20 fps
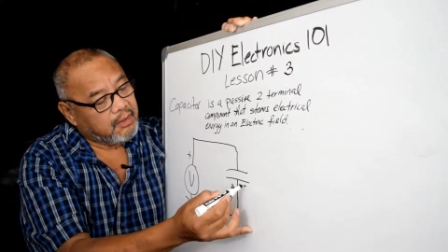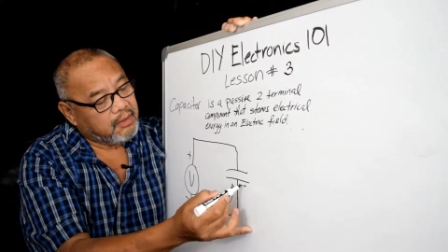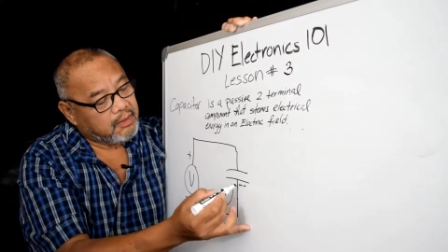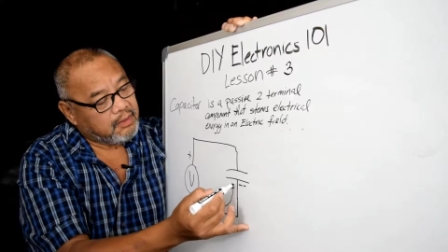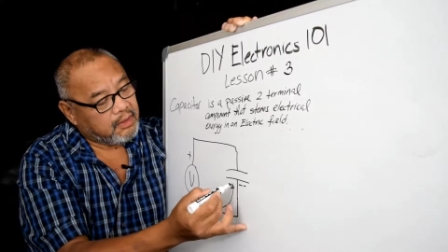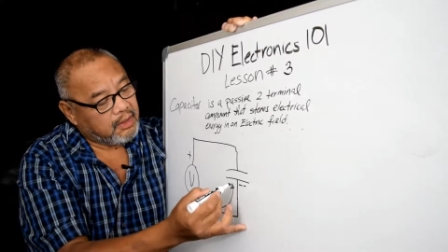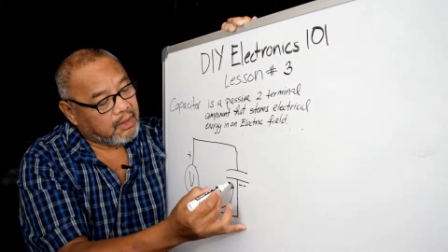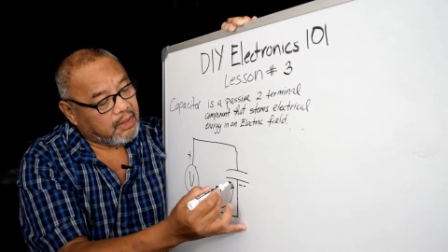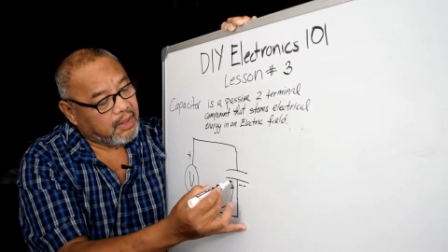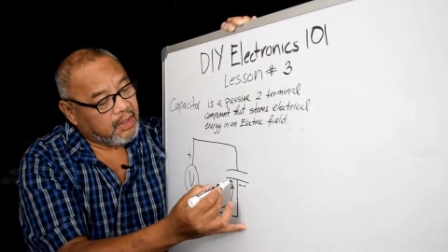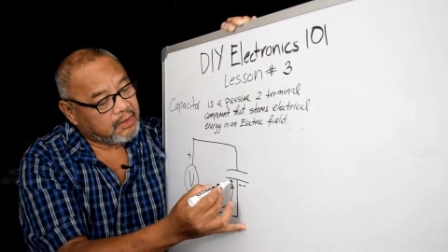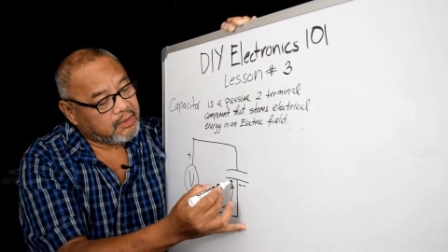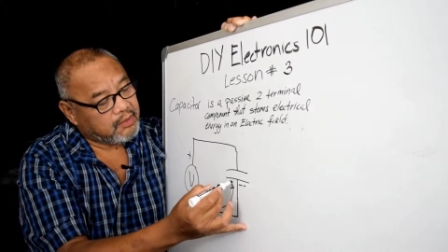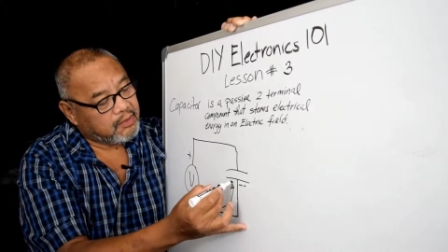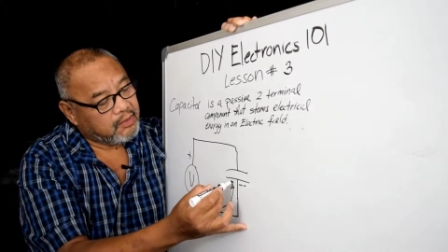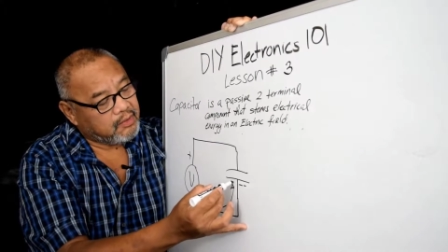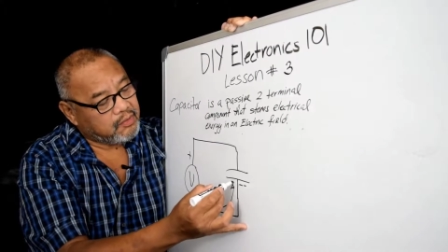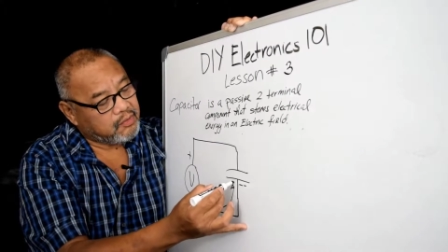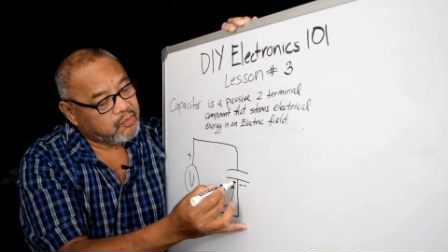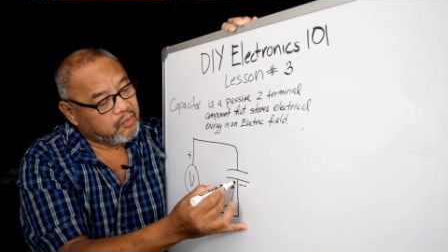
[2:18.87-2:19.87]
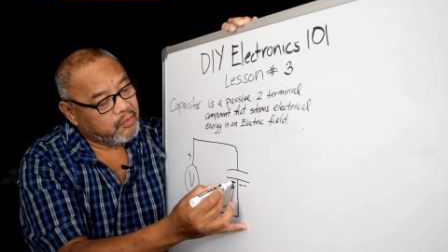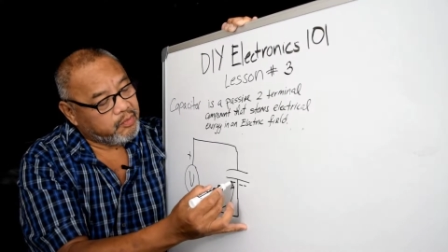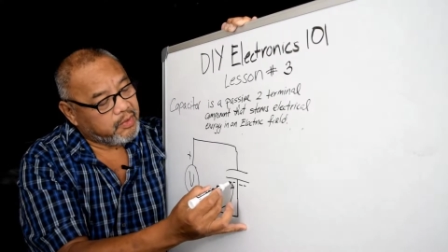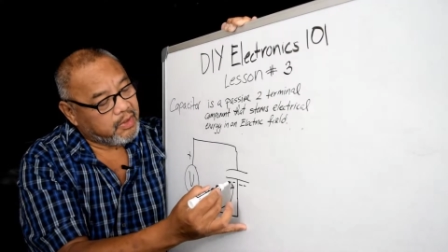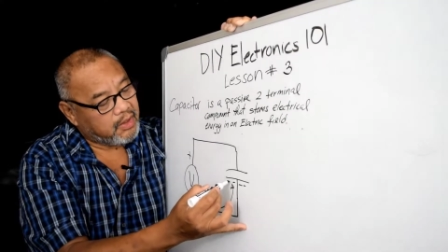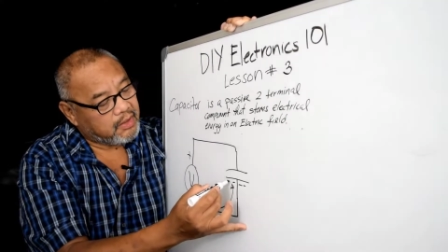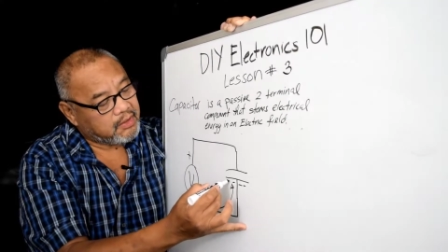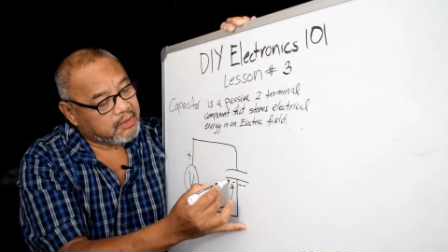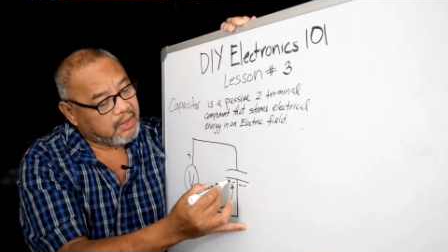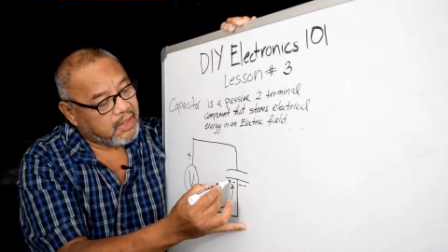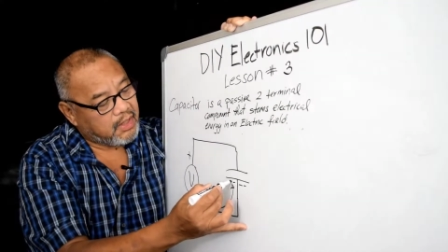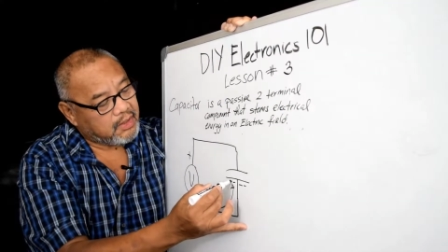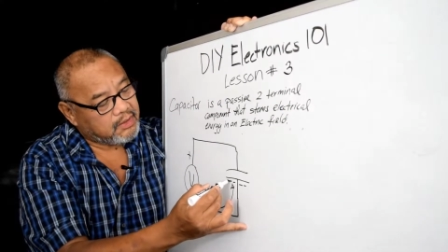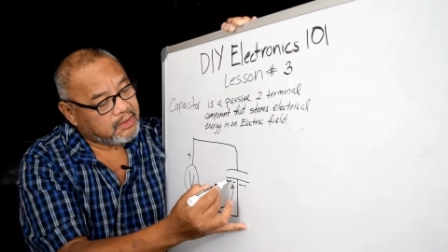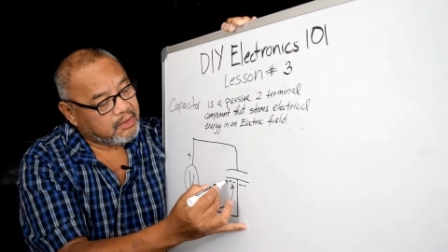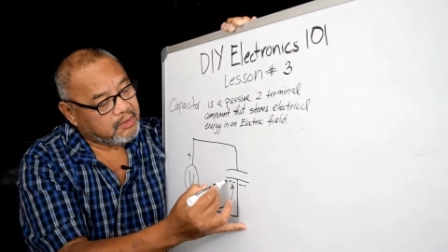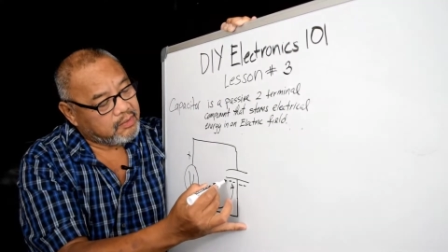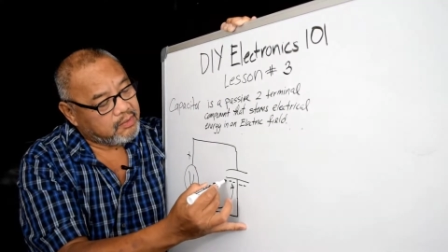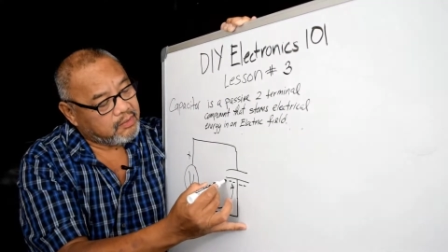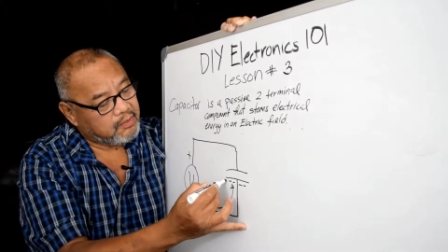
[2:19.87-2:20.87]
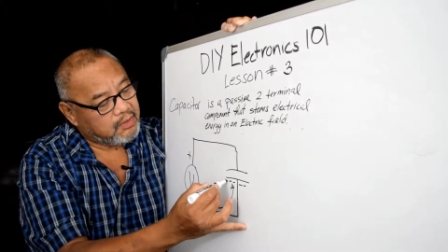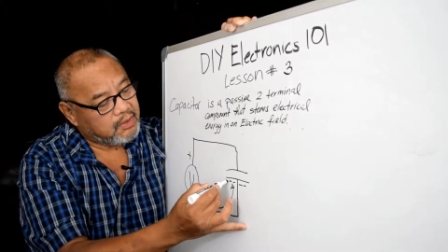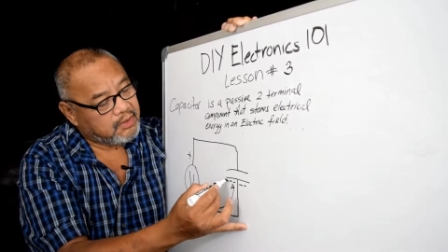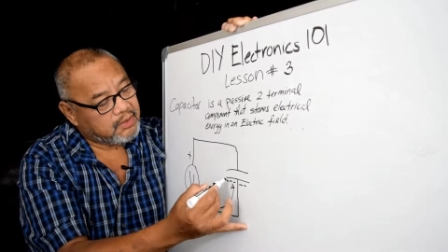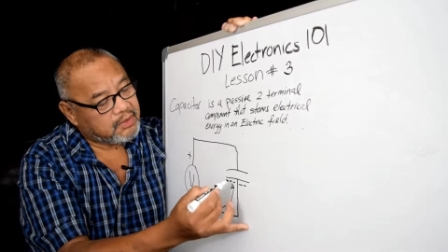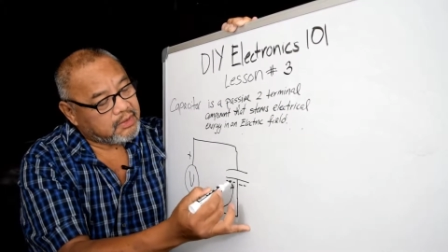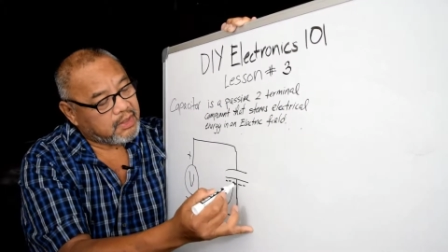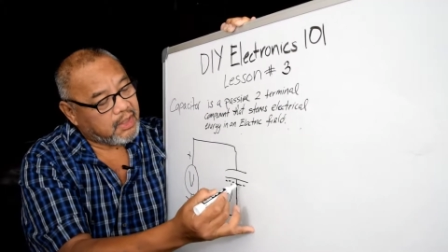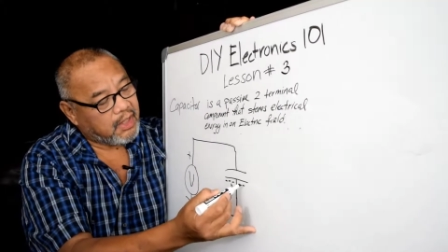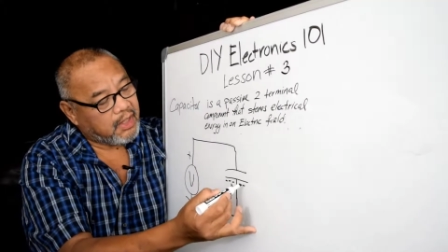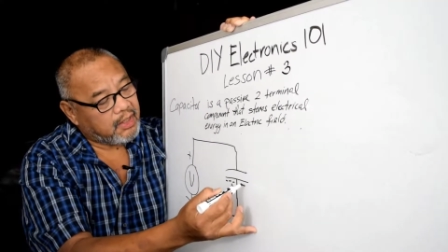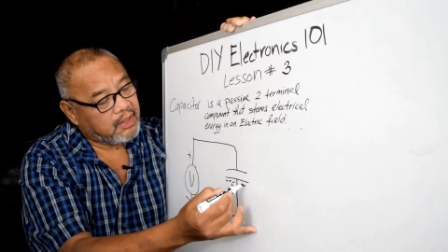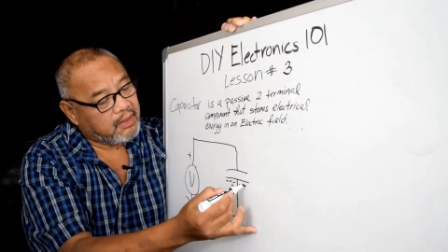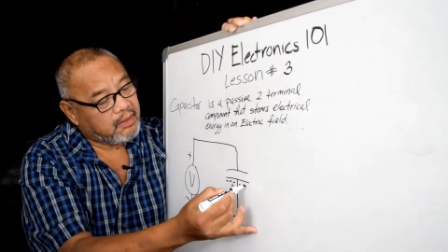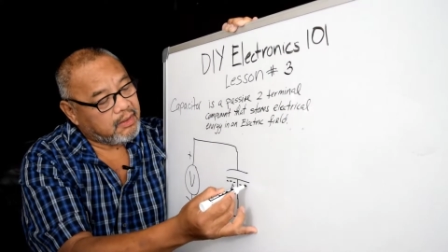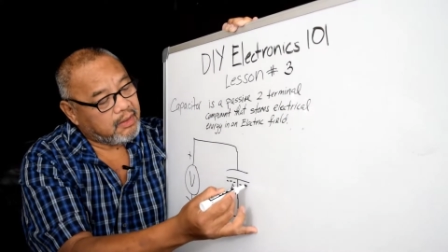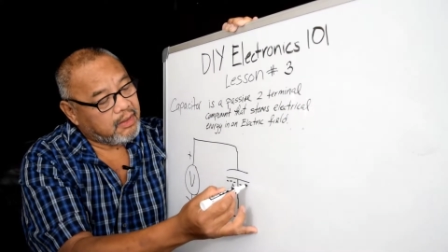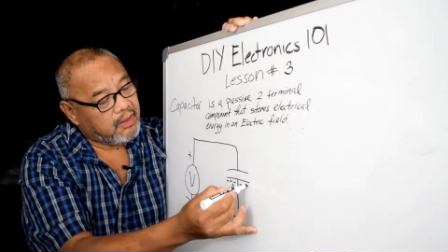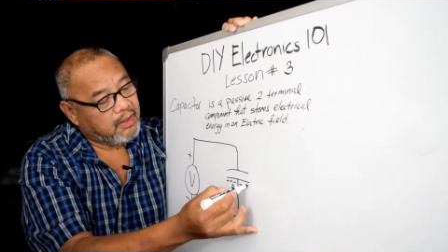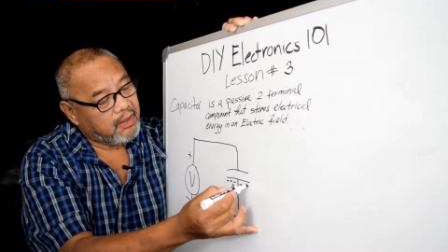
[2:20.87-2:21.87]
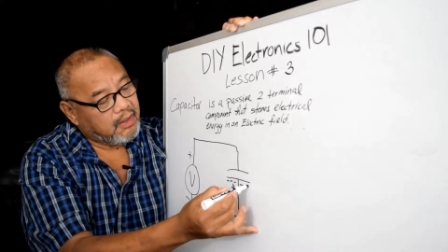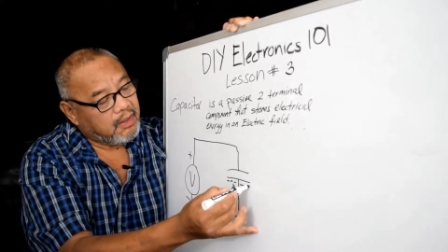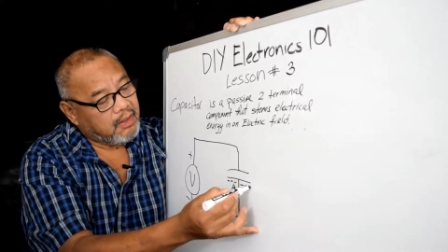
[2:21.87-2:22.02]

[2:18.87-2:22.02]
The electrons will be attracted to this side